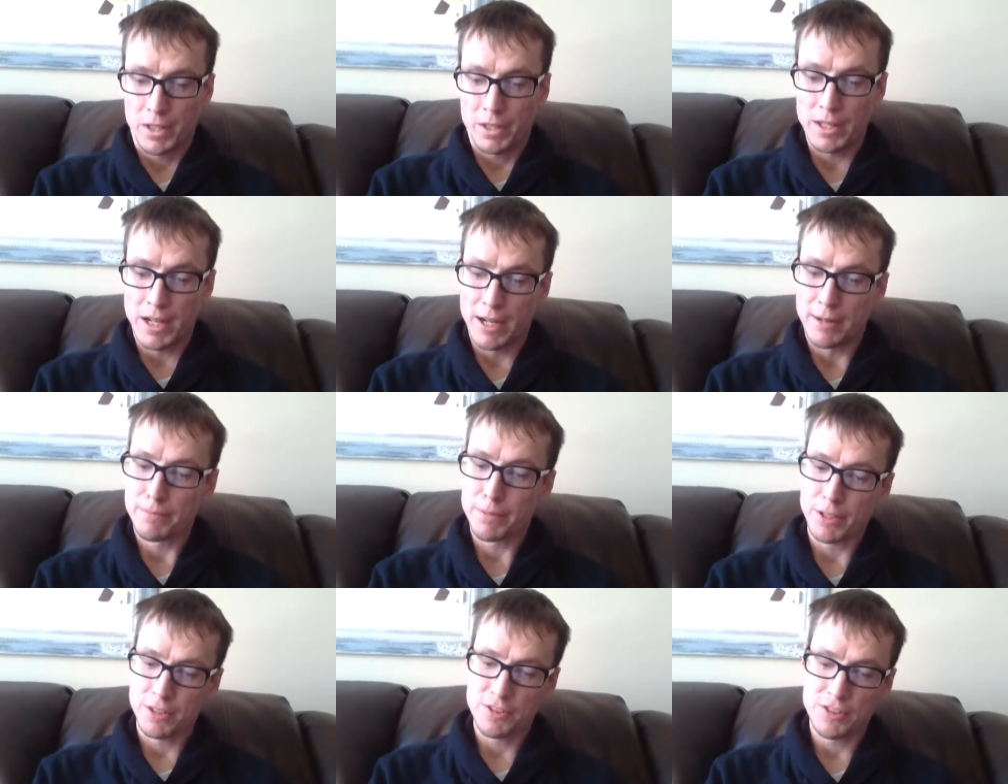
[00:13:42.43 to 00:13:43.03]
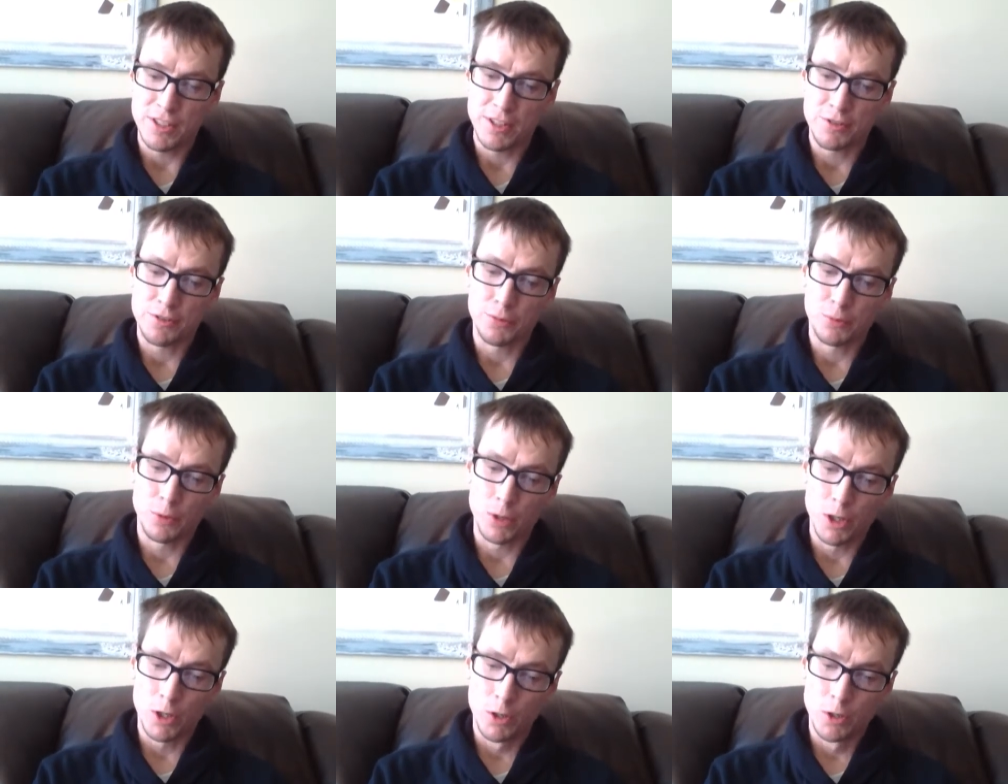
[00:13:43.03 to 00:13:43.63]
The hypothesized
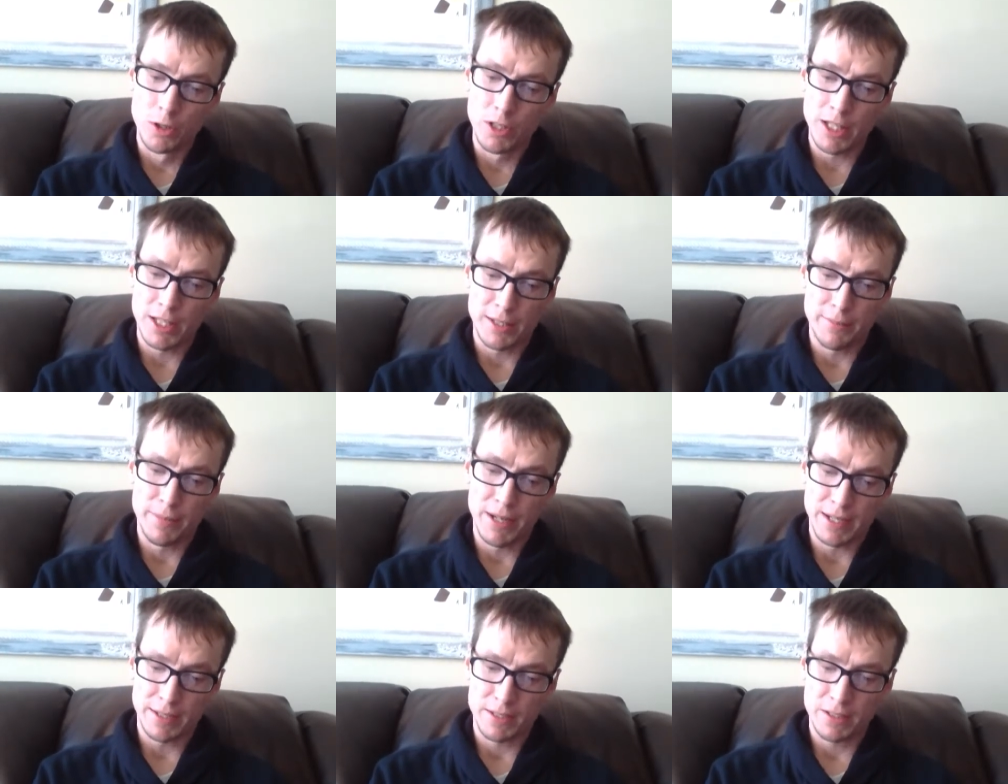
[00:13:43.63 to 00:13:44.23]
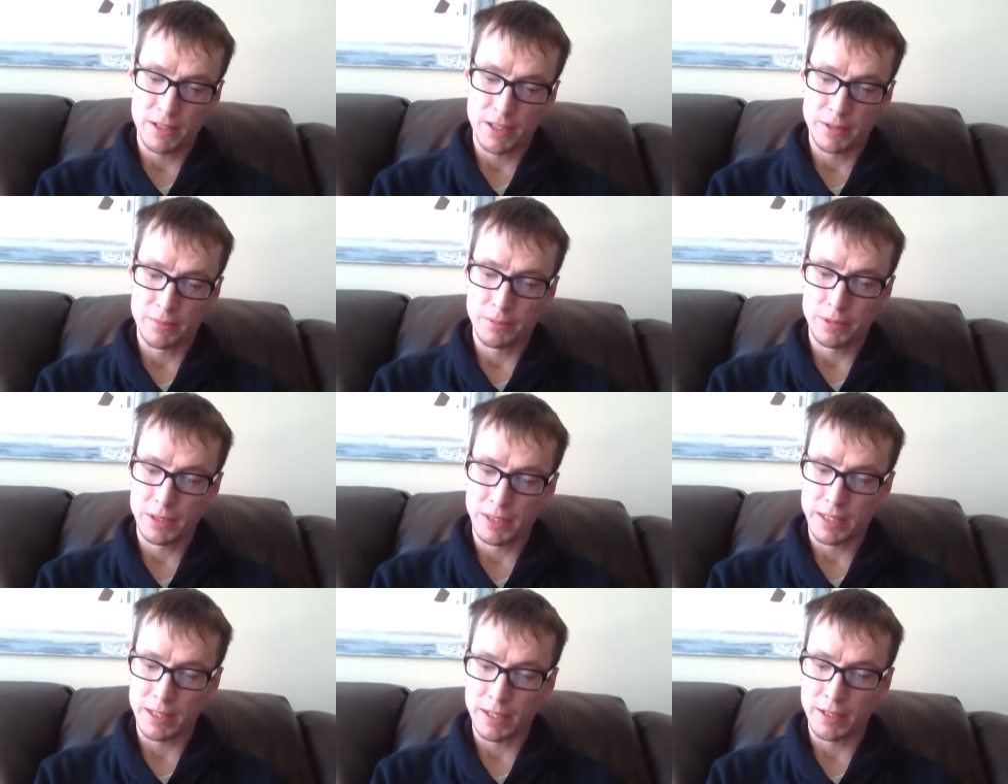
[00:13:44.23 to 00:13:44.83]
role that the bacteria
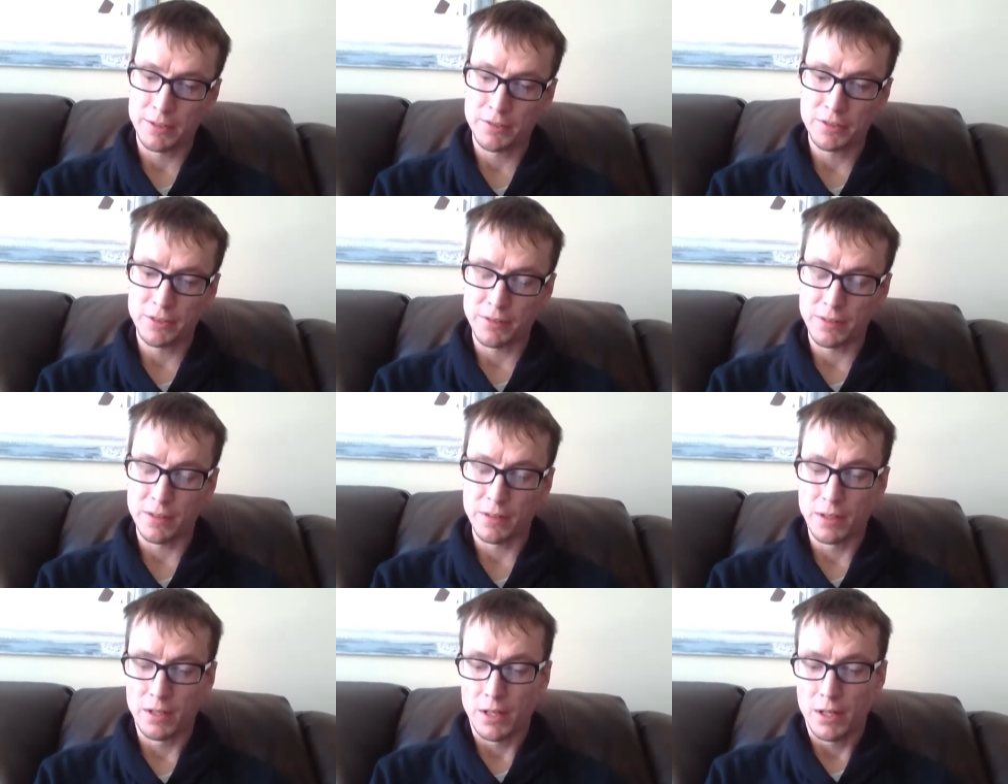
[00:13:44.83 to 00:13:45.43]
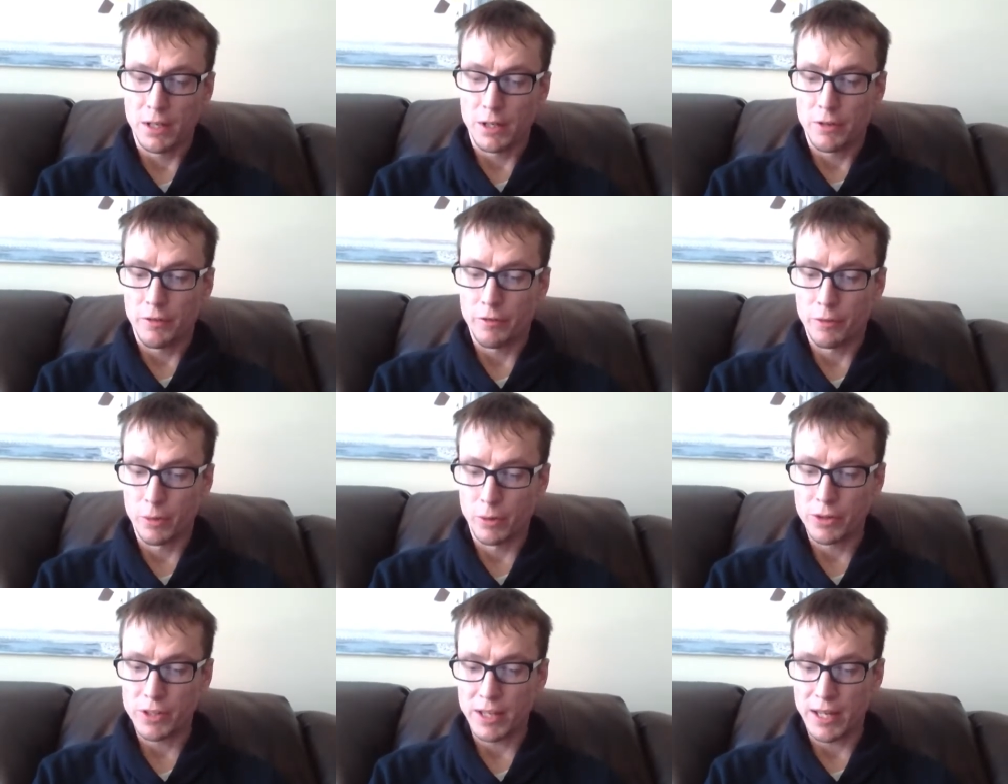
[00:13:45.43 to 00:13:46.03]
plays
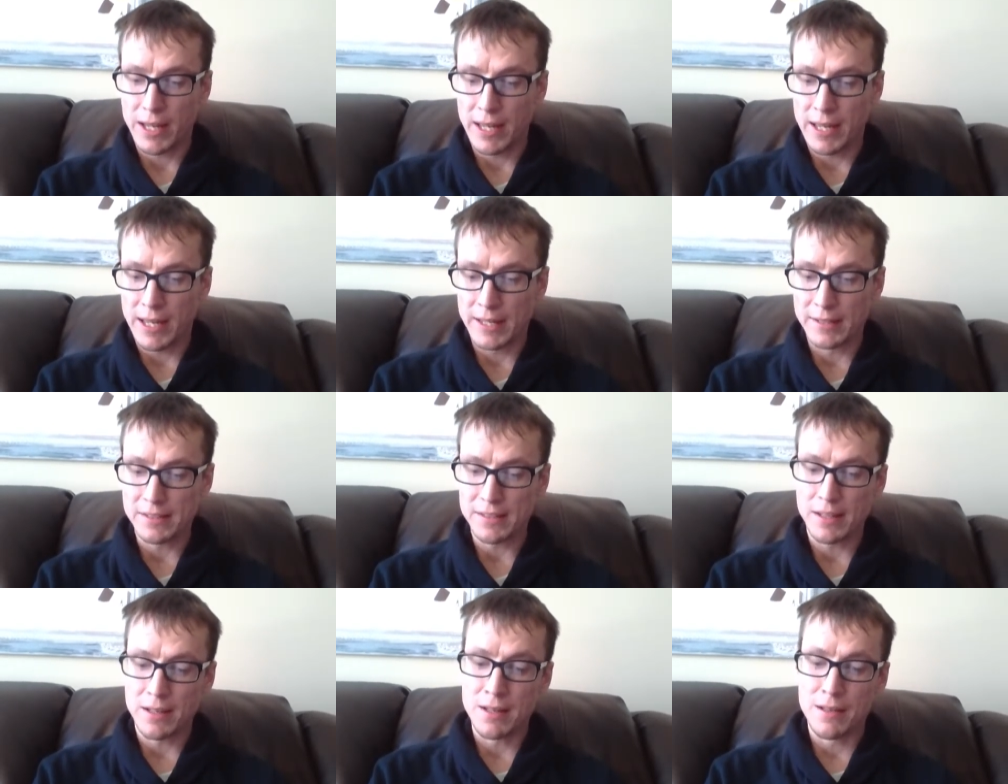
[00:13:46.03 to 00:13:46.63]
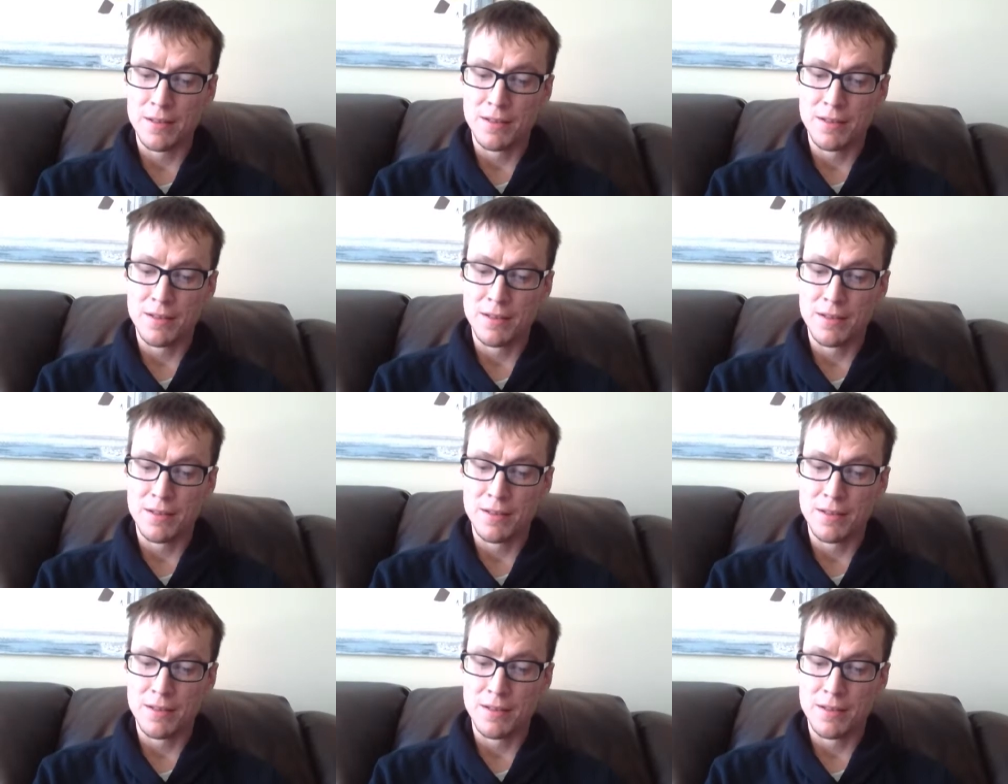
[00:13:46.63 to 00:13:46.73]
for the ant,